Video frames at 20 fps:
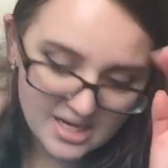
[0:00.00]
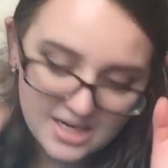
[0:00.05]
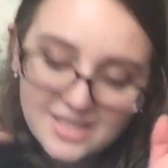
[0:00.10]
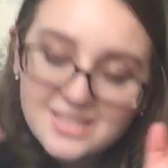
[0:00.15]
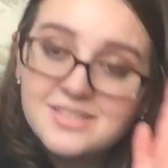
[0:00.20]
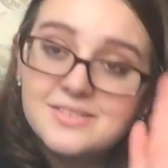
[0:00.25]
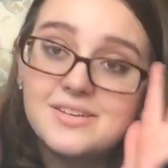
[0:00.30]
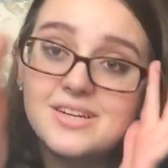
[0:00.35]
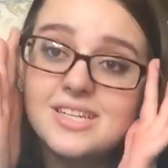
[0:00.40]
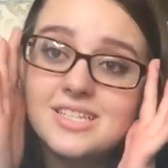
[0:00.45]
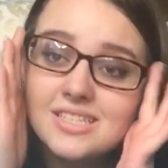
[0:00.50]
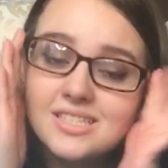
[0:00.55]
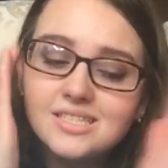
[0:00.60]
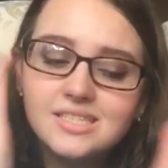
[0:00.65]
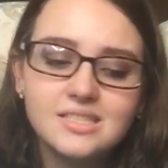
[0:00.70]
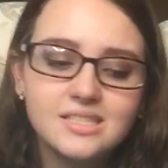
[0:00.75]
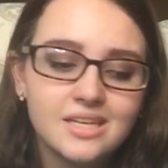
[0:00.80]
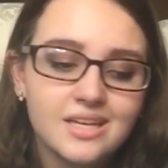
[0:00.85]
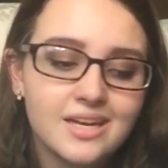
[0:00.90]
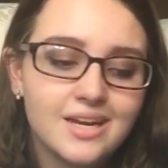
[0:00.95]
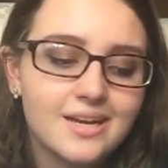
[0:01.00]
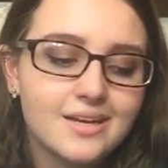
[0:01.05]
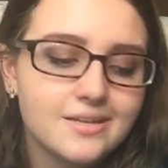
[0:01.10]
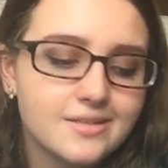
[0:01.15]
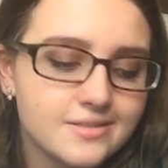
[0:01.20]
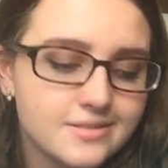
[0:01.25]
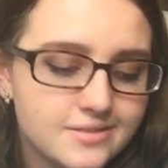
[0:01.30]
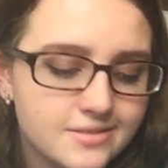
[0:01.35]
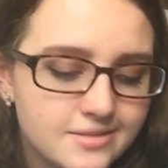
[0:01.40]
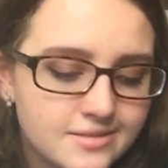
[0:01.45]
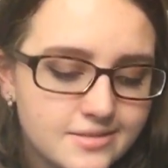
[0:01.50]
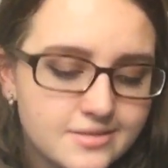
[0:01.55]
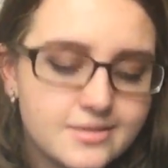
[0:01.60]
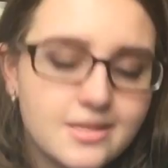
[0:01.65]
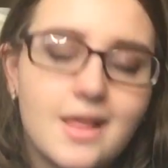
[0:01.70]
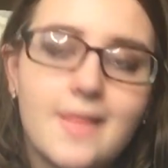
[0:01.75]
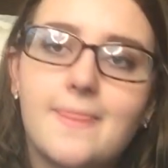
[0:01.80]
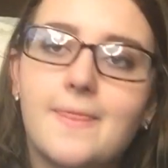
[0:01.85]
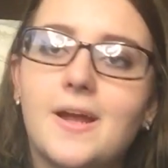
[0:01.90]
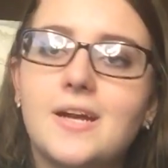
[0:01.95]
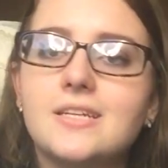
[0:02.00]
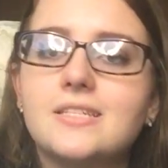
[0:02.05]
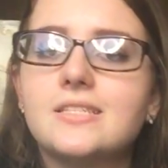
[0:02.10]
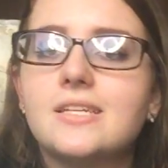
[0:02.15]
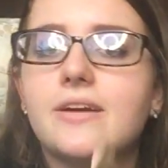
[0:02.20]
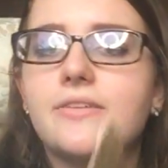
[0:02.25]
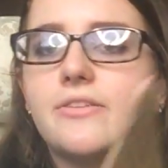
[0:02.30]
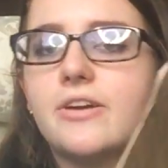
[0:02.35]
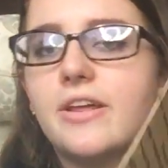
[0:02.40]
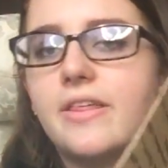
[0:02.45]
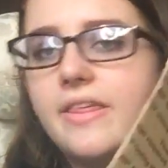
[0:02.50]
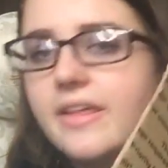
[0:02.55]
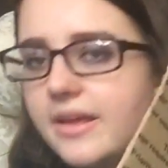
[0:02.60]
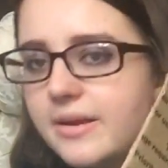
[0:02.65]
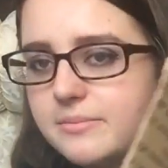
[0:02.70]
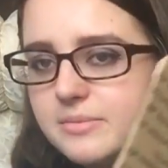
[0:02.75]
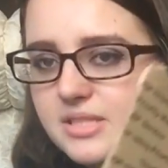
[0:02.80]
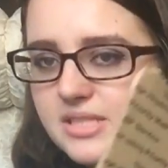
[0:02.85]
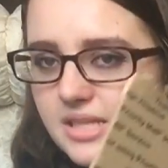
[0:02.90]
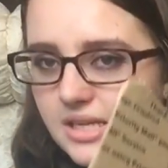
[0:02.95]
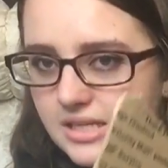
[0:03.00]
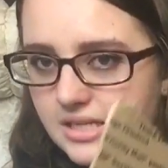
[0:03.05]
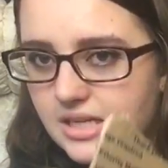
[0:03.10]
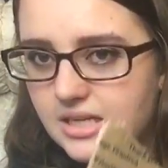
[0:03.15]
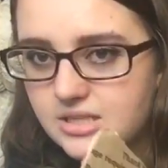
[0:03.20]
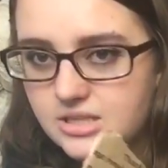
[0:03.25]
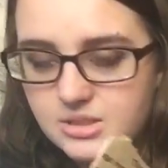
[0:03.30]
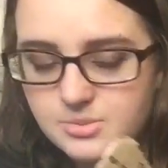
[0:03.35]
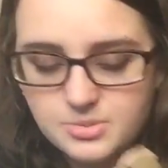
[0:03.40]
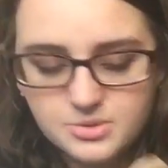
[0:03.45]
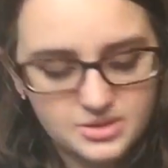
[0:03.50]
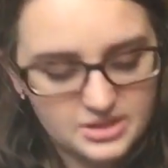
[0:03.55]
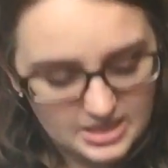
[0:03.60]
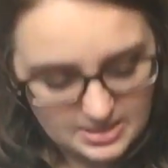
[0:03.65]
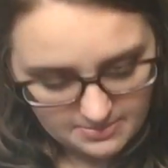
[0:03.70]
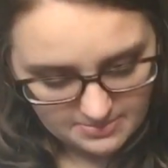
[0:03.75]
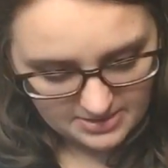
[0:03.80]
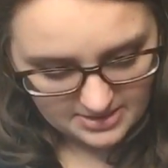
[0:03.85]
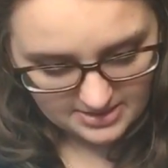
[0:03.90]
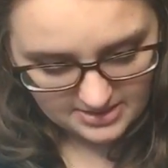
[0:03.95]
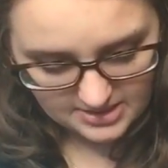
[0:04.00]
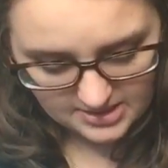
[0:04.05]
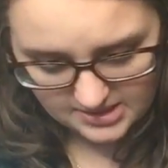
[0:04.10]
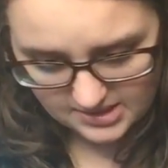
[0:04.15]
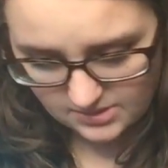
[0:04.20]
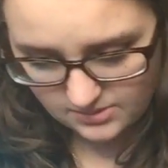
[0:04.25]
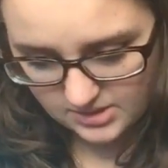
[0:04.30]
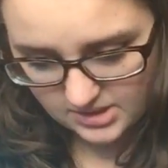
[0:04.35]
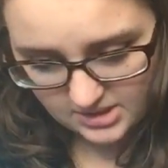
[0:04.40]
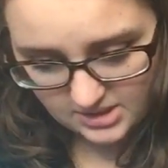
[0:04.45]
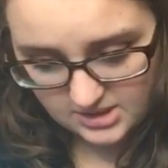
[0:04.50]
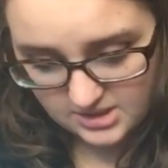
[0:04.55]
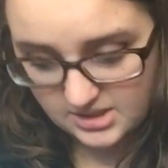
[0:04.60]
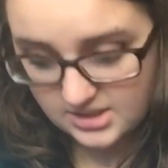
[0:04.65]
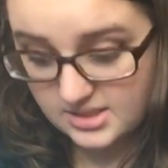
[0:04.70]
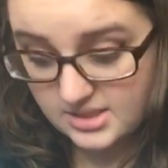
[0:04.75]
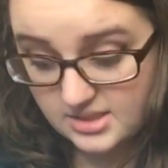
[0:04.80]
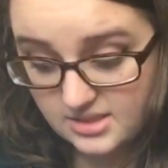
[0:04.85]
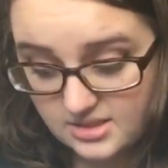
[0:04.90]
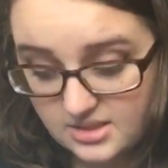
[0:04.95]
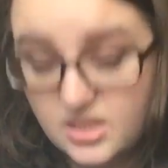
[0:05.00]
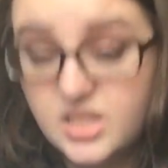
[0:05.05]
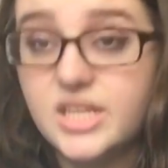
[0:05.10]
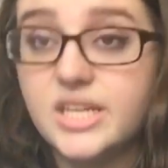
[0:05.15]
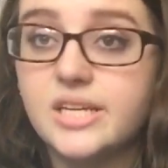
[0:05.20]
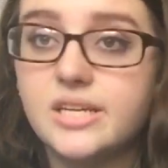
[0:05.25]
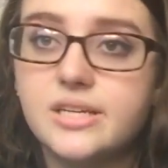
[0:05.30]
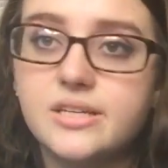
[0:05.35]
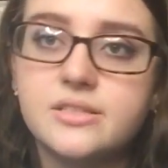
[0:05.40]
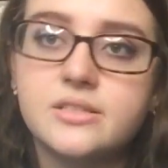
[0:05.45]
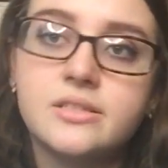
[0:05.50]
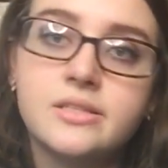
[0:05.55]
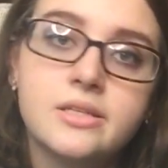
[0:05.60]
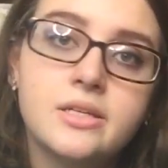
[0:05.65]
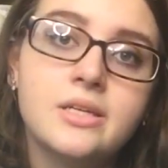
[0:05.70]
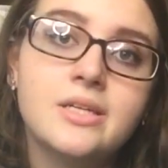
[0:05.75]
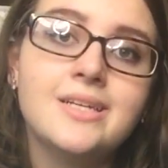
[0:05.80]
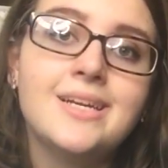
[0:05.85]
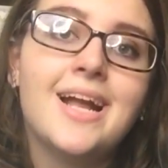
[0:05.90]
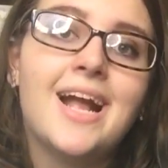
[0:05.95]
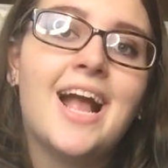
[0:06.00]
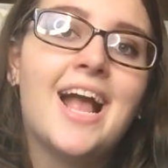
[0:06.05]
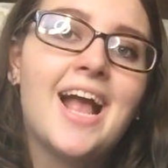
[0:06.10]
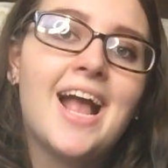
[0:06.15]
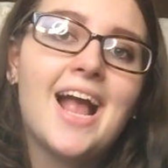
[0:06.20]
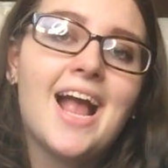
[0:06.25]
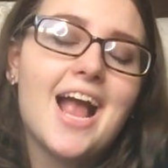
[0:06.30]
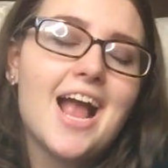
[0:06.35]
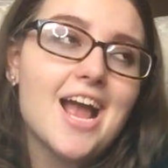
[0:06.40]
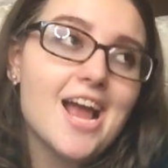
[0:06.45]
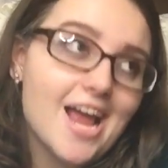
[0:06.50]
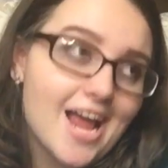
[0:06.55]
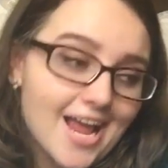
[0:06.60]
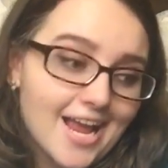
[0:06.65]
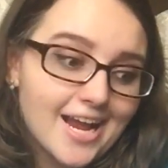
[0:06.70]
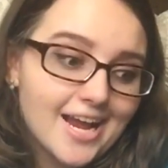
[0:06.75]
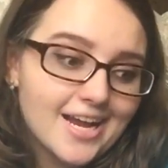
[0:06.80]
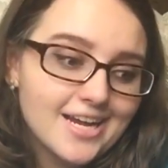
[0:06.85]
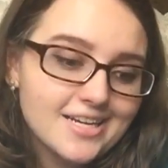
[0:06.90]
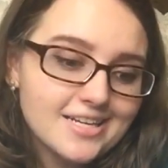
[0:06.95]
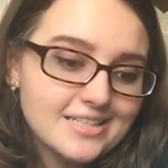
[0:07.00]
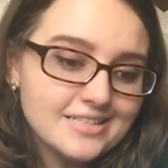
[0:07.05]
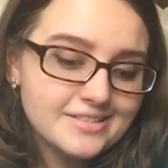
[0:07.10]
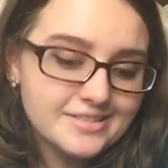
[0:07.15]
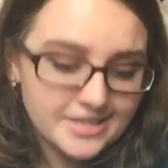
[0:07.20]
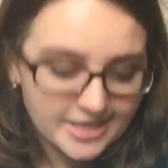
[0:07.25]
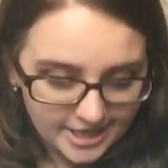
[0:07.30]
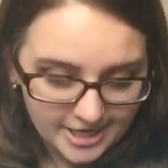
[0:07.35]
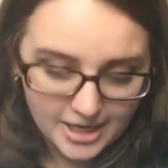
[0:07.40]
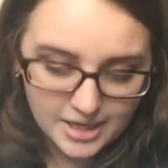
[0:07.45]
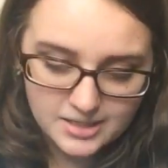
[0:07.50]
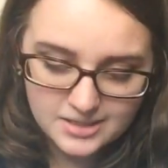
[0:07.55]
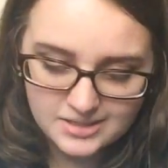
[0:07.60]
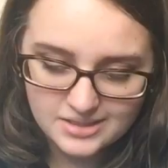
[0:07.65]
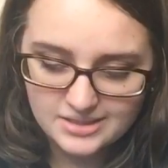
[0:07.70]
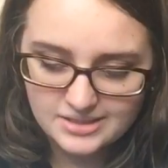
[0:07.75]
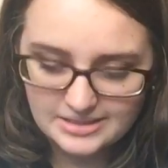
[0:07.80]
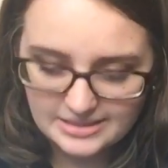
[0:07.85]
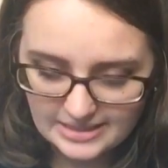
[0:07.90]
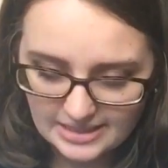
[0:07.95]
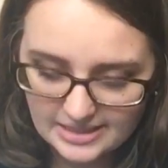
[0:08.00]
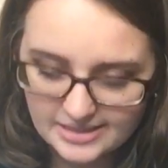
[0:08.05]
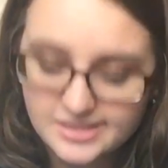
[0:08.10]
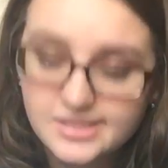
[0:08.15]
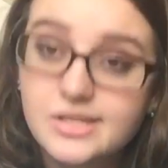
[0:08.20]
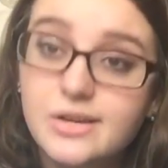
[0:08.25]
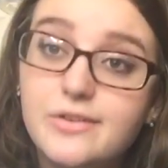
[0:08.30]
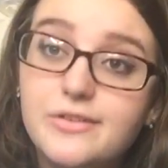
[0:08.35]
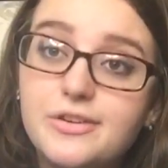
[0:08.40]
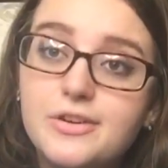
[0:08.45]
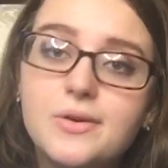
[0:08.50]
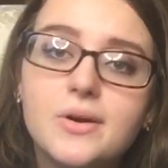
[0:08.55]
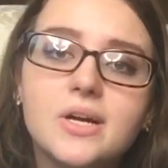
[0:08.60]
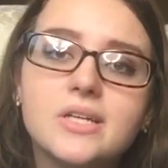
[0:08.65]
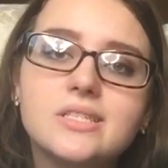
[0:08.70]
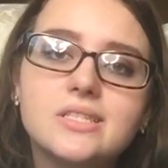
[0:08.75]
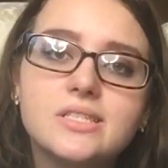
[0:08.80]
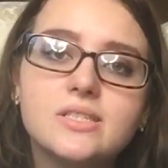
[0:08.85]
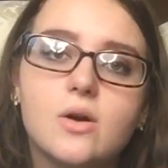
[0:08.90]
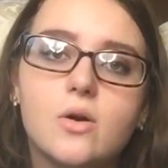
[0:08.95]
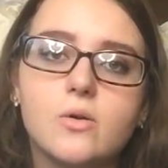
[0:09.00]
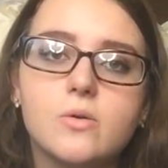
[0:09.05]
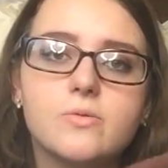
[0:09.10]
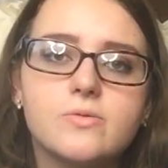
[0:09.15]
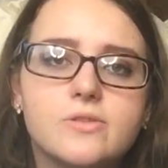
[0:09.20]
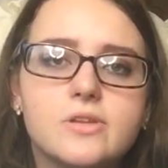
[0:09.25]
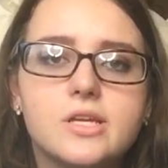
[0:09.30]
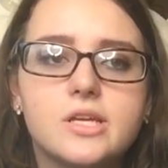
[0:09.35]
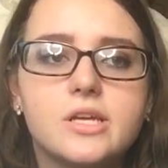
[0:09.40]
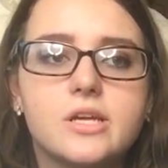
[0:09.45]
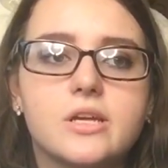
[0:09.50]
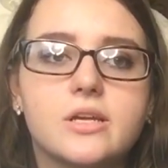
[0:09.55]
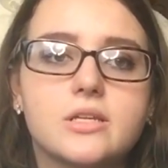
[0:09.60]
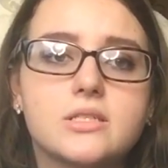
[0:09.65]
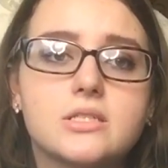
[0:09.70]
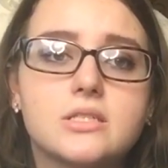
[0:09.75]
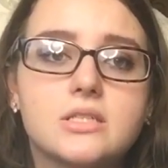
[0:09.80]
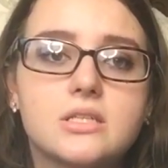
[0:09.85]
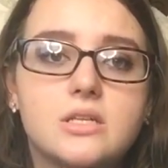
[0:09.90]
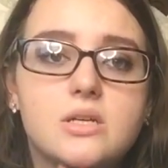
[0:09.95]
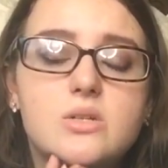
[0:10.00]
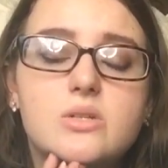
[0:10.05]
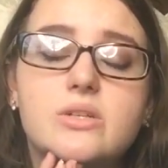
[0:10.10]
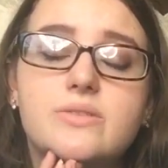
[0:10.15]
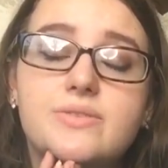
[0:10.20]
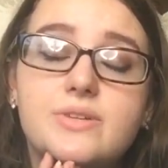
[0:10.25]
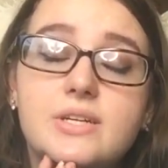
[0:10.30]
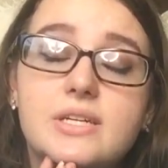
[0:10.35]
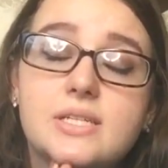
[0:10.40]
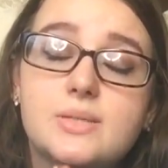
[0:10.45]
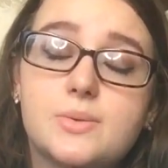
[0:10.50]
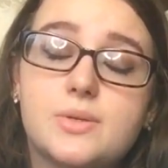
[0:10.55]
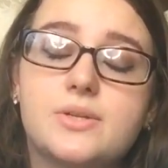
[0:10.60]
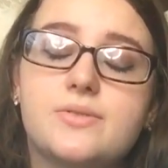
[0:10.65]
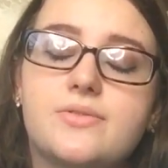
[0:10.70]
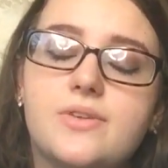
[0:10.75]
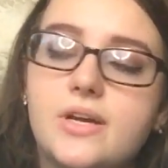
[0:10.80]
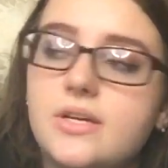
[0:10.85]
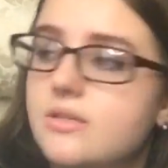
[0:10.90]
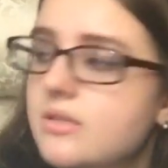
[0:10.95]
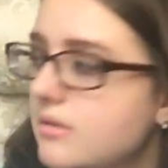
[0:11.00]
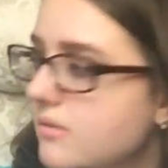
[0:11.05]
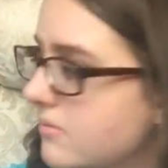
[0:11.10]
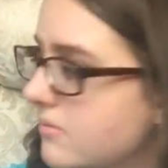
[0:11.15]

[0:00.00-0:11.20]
Anyways, that is everything besides, I just put that back so Lily doesn't like, eat it. And yeah, so if you guys, hopefully, oh, if you guys want to find,